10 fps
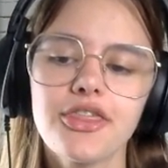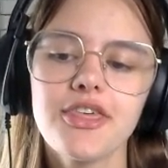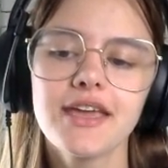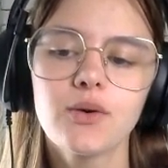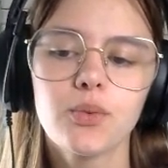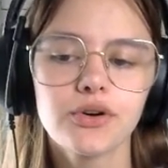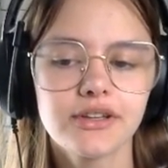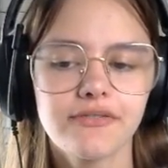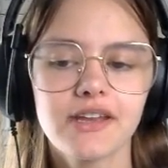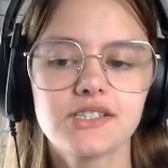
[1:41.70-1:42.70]
think World
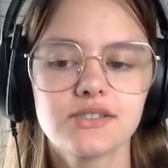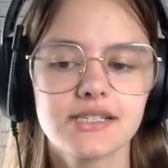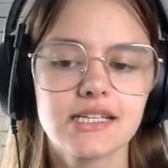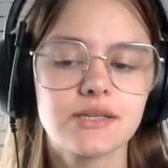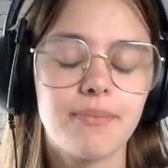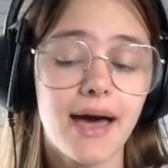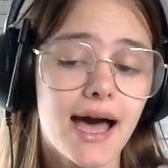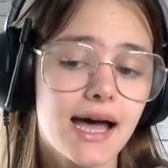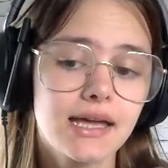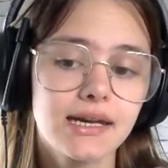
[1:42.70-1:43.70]
Adventures is
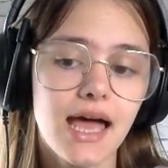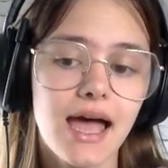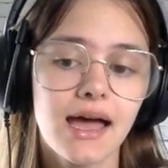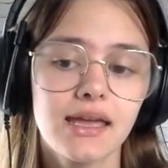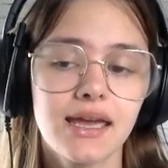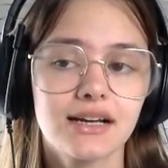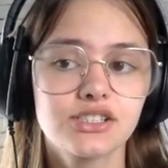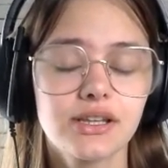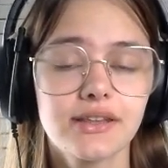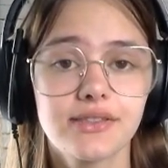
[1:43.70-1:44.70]
bad. I
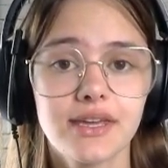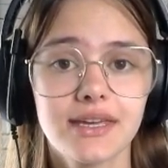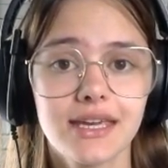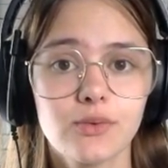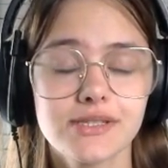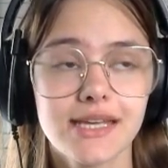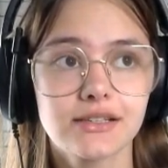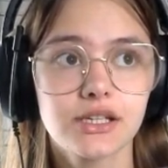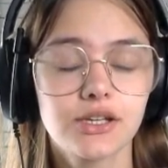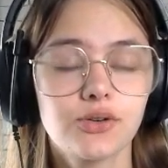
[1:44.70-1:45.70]
actually think it was
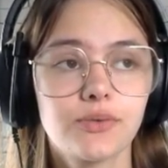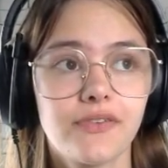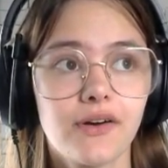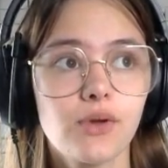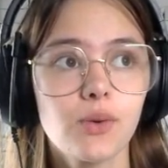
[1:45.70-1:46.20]
executed very